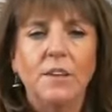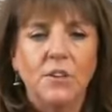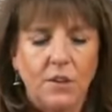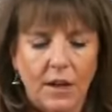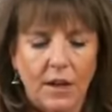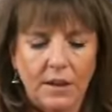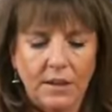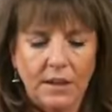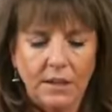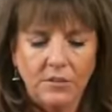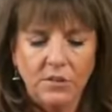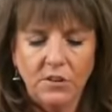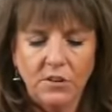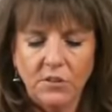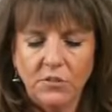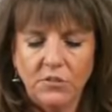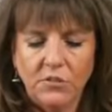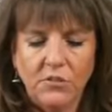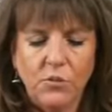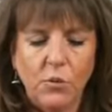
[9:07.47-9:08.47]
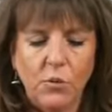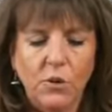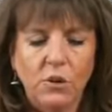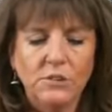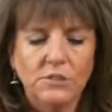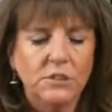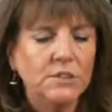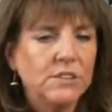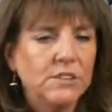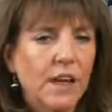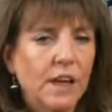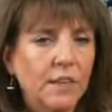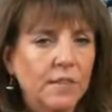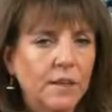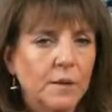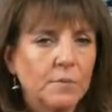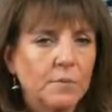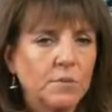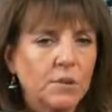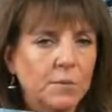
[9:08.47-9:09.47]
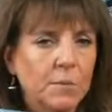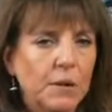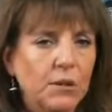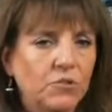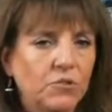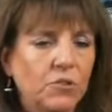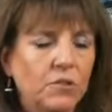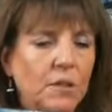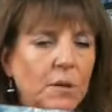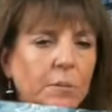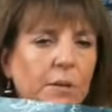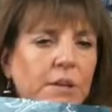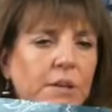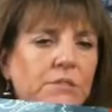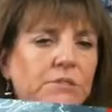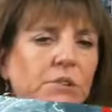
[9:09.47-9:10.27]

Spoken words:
you got to get to your stores and tell them to make sure they place